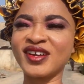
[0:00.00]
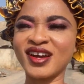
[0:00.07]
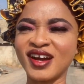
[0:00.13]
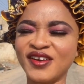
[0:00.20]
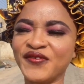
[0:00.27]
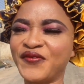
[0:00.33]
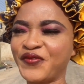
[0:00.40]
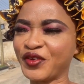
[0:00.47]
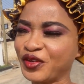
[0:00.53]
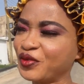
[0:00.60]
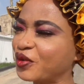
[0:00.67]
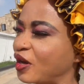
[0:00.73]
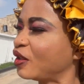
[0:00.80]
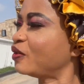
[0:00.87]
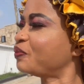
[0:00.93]
gown
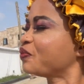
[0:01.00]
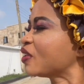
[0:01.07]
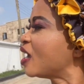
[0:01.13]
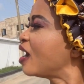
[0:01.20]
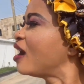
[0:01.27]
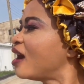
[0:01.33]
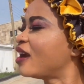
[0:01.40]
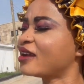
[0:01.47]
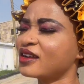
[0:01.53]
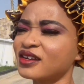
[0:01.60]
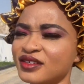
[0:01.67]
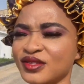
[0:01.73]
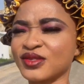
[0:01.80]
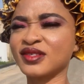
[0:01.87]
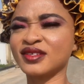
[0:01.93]
funeral. Yeah.
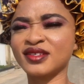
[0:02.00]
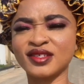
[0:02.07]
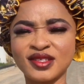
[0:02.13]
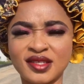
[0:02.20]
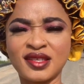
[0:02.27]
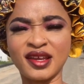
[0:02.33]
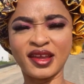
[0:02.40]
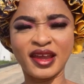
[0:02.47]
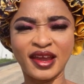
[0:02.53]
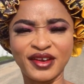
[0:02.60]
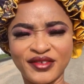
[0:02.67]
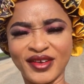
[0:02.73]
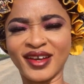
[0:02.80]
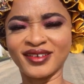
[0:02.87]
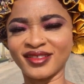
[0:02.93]
So this is the
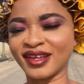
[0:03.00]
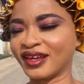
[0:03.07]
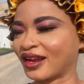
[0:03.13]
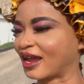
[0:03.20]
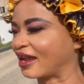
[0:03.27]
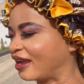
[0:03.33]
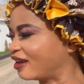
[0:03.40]
area that I